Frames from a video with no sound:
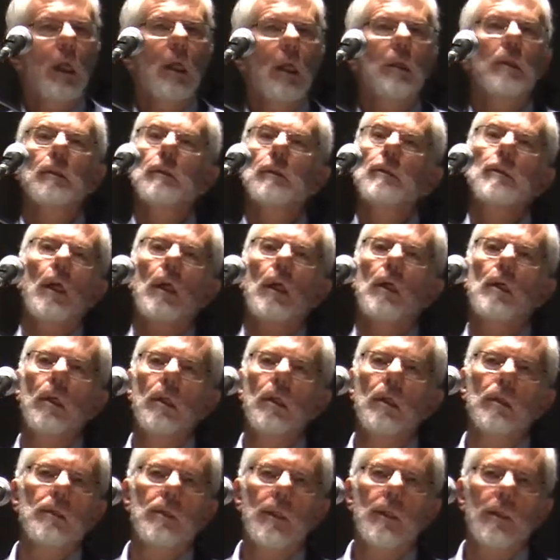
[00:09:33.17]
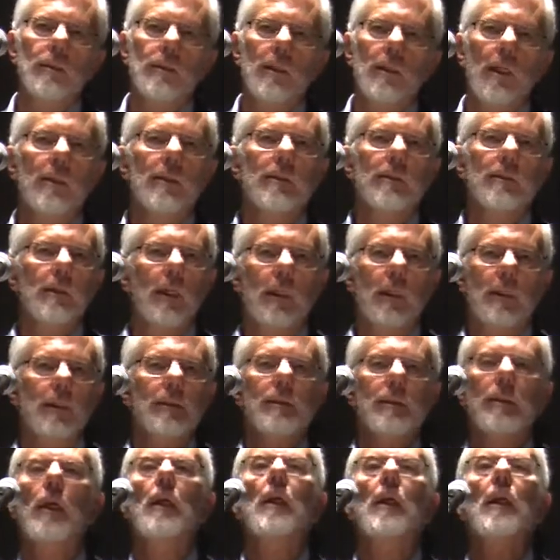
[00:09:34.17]
Psychology can
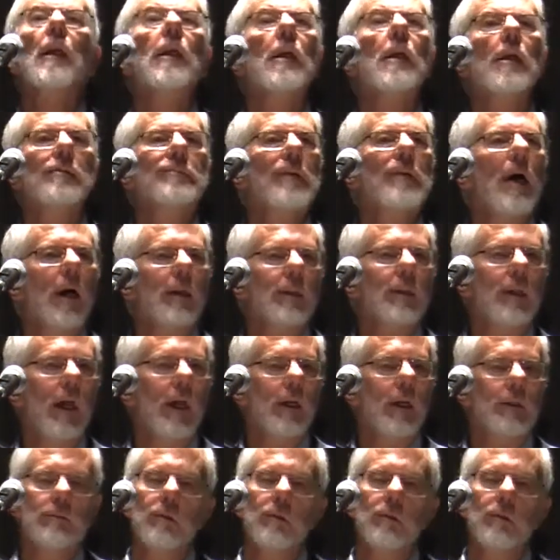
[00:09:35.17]
say little about that.